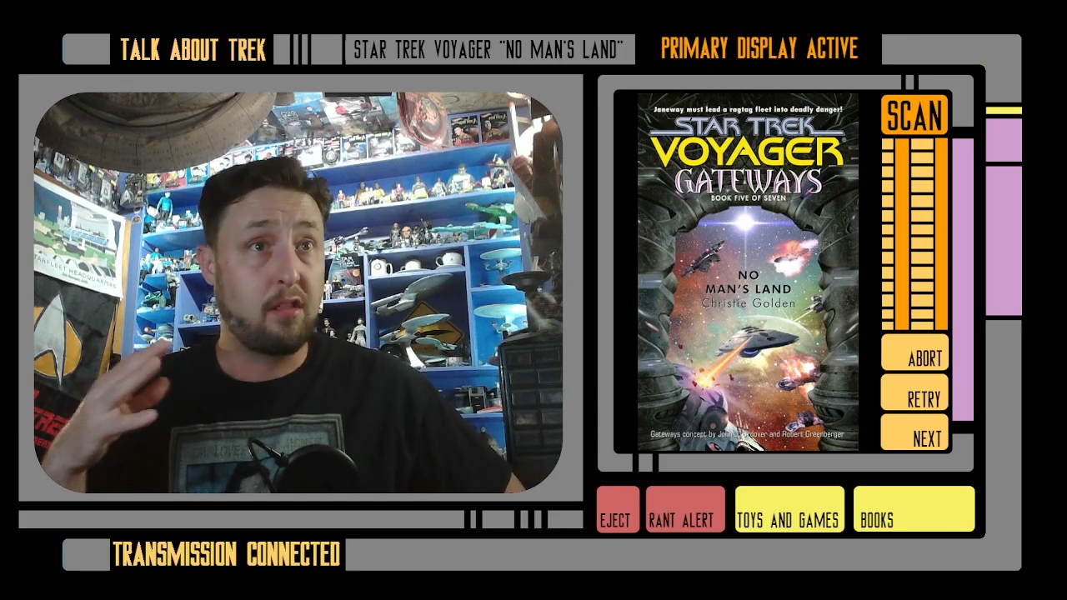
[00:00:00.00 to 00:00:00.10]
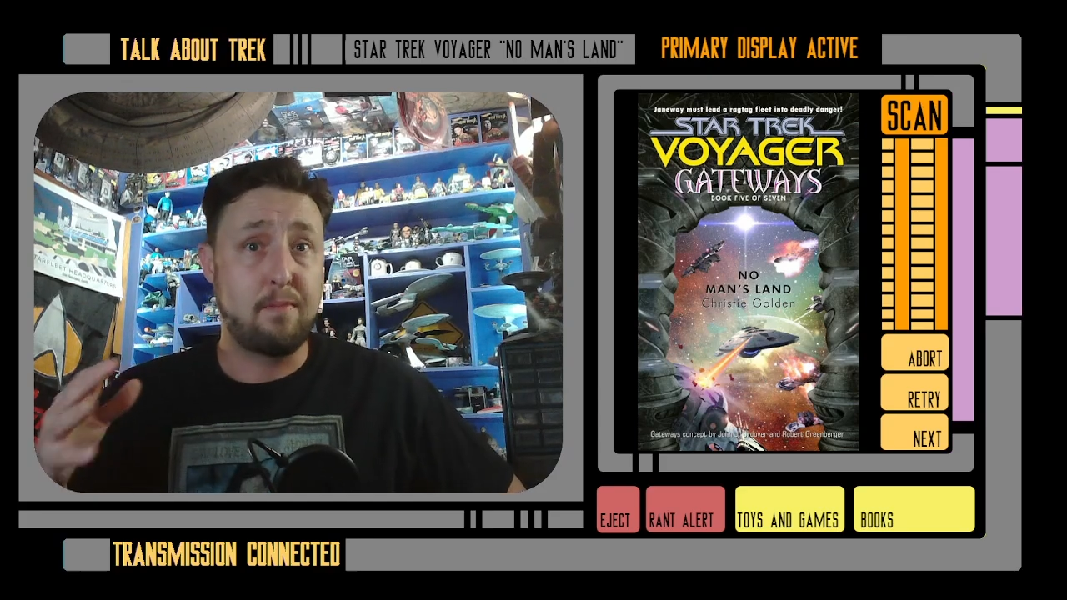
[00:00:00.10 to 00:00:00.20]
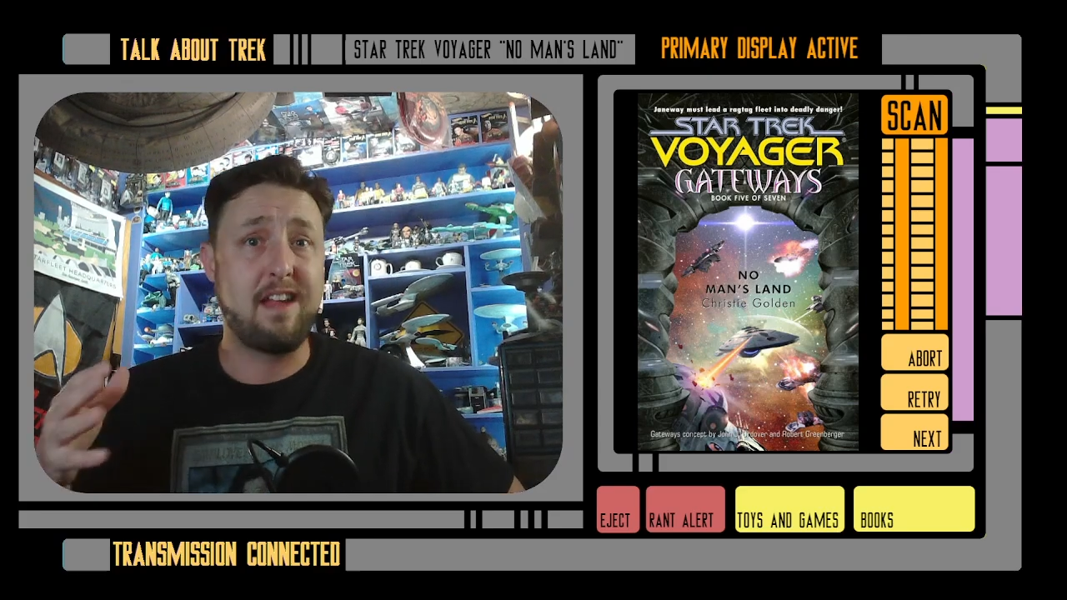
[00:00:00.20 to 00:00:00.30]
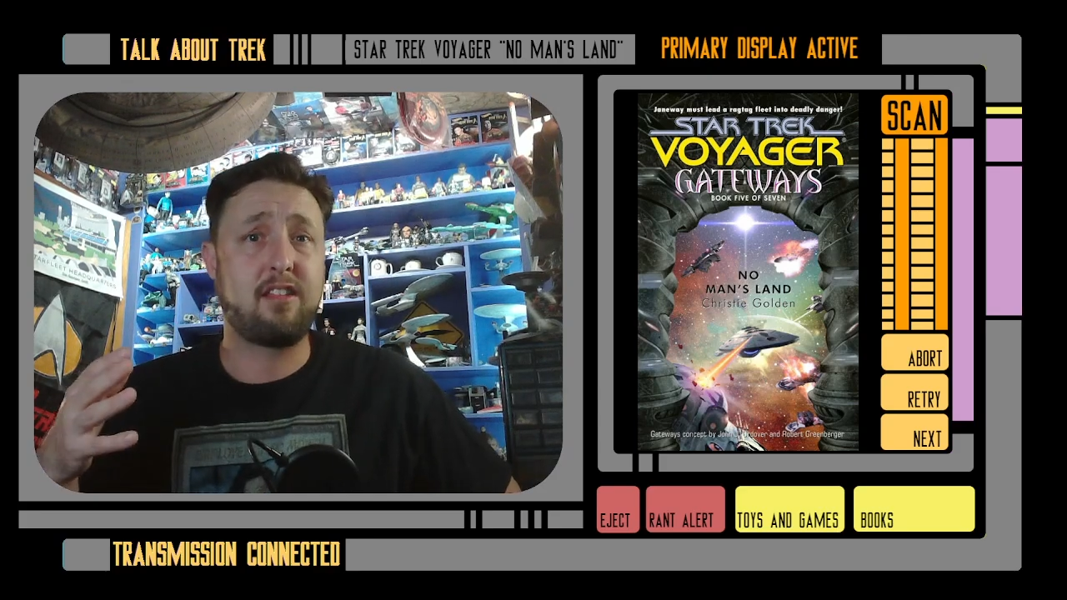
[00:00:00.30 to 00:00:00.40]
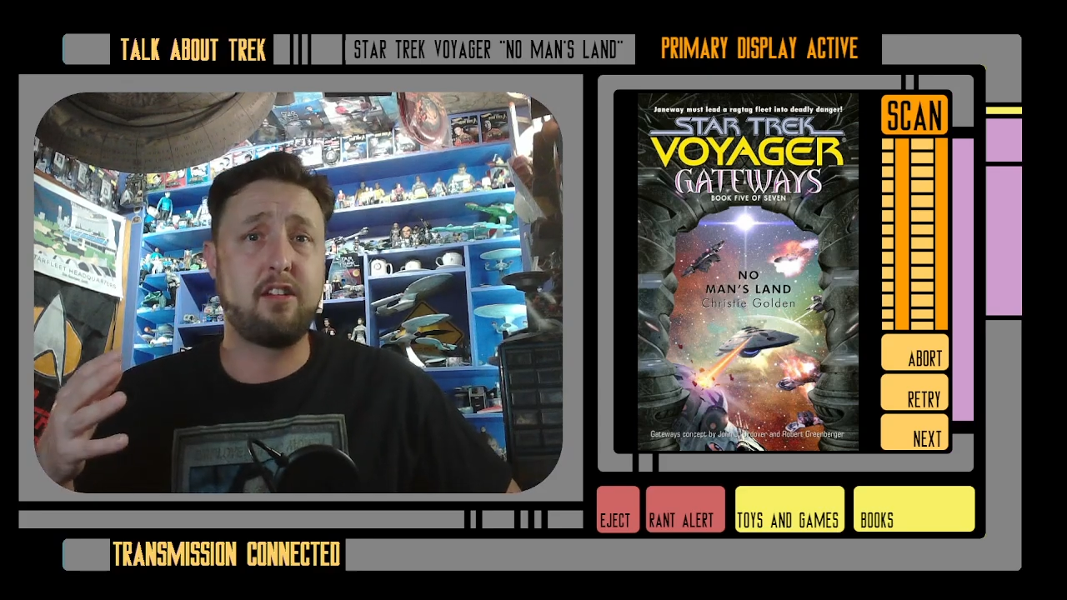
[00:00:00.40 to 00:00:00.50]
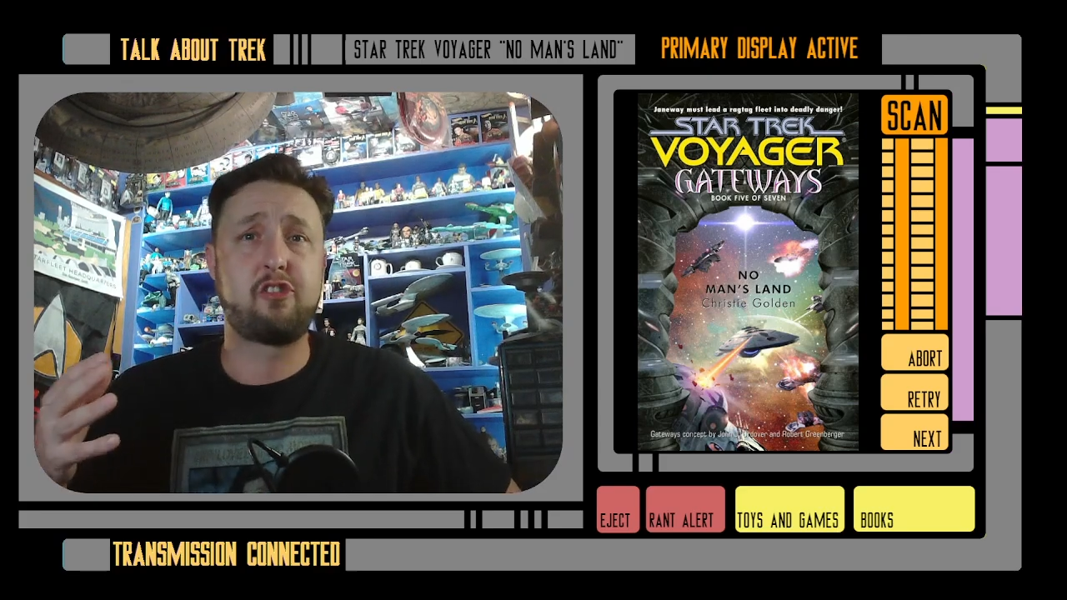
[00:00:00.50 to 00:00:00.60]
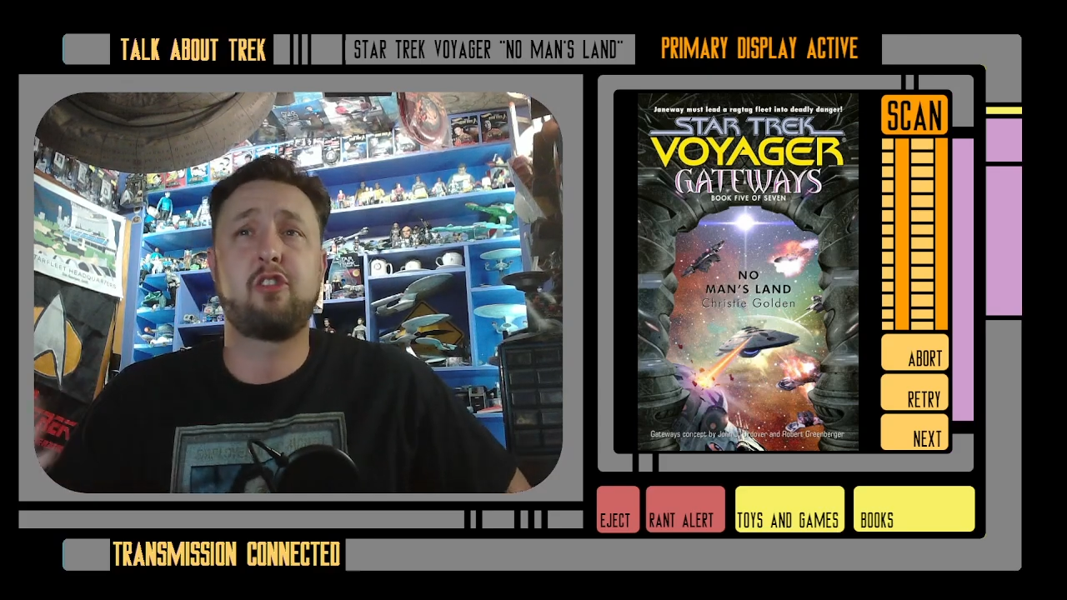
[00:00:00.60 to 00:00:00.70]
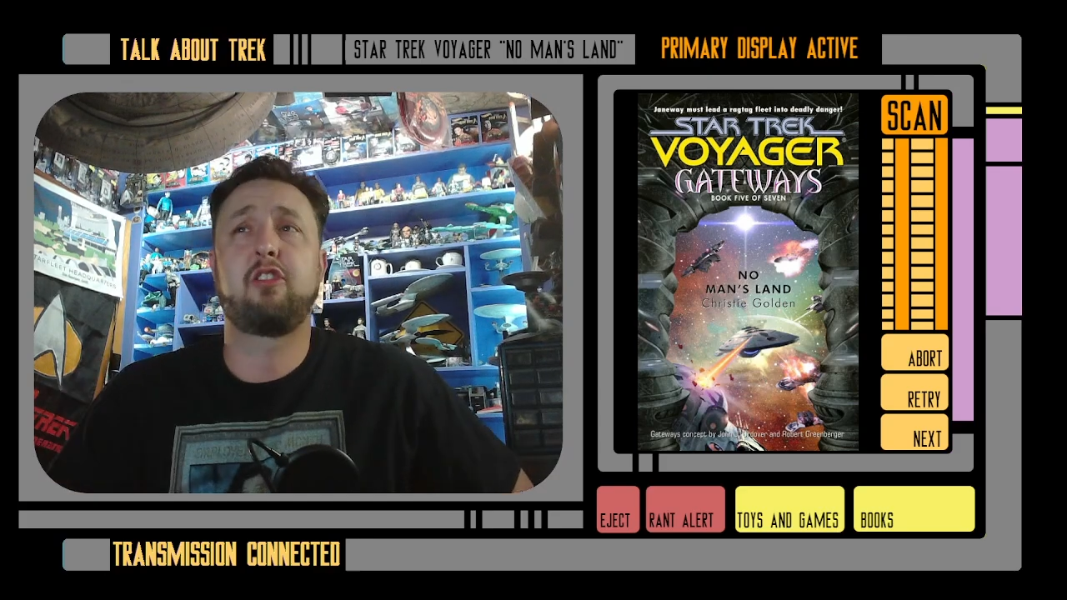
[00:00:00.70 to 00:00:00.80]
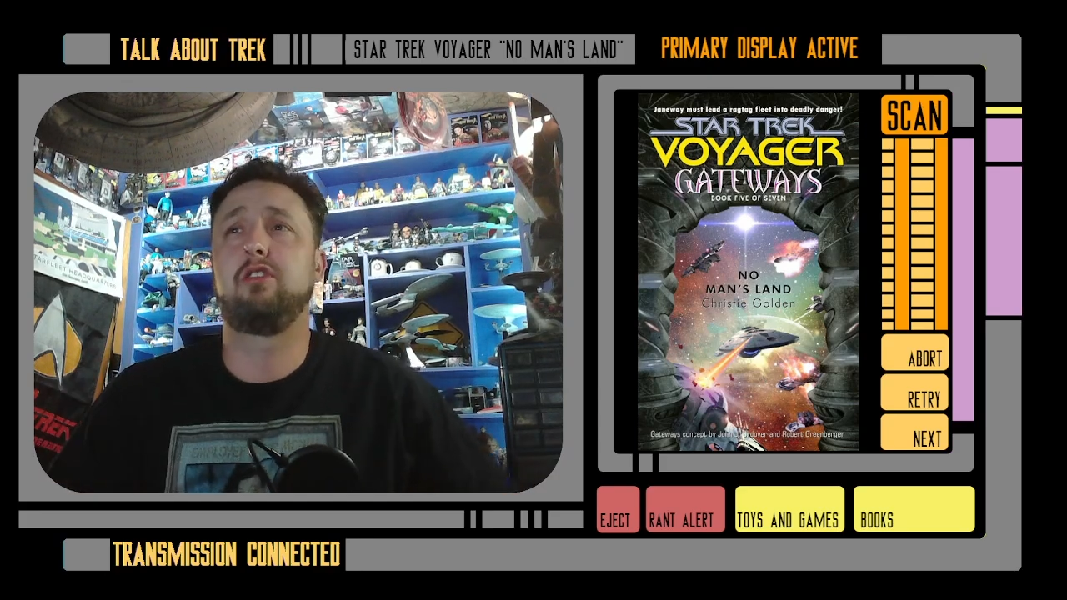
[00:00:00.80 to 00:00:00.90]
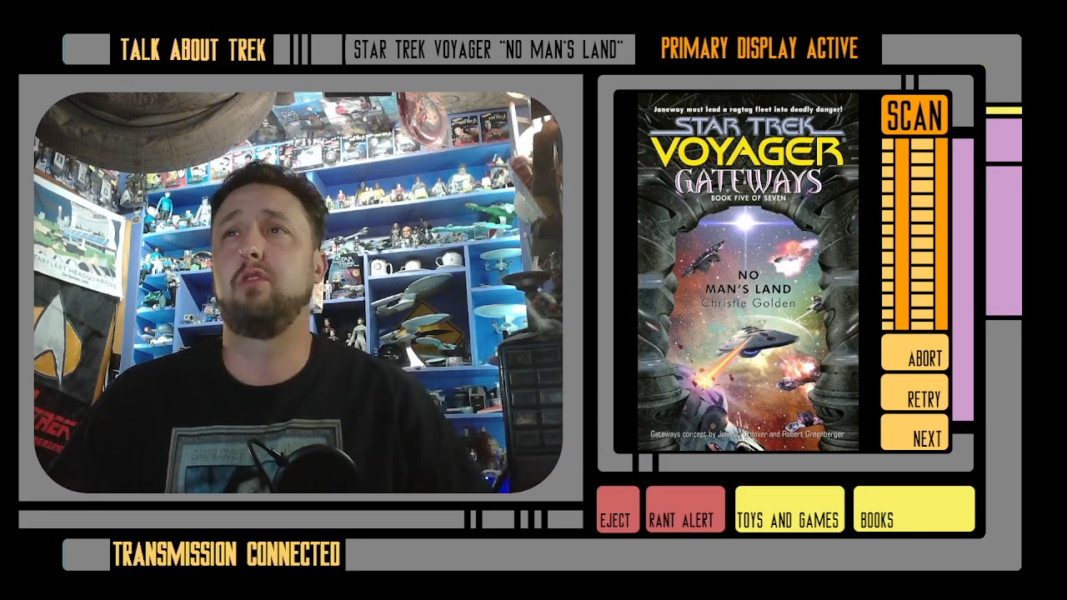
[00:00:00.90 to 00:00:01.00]
best
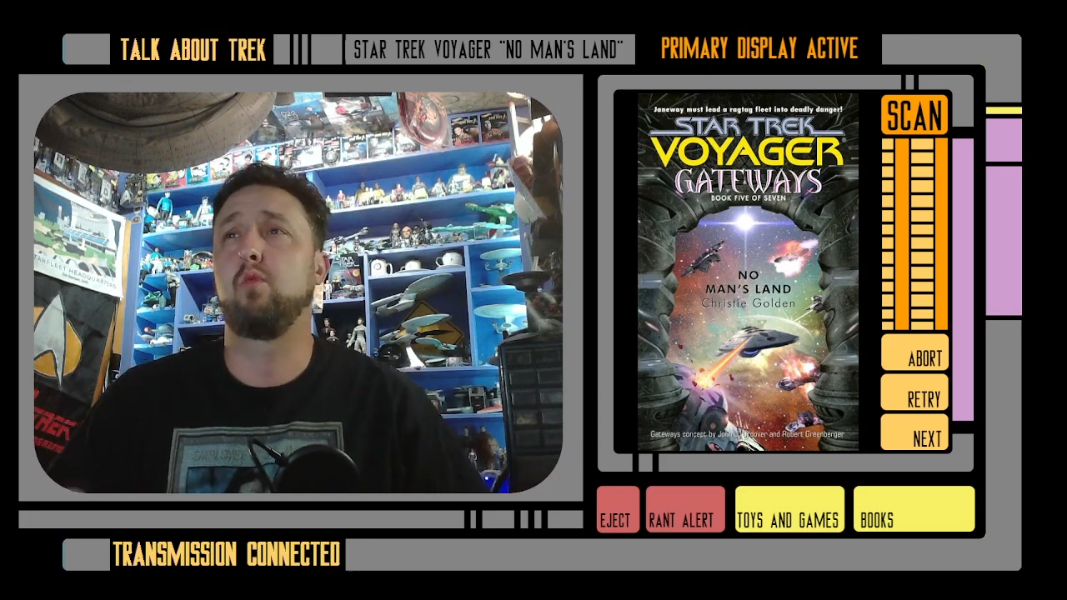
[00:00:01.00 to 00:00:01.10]
interest to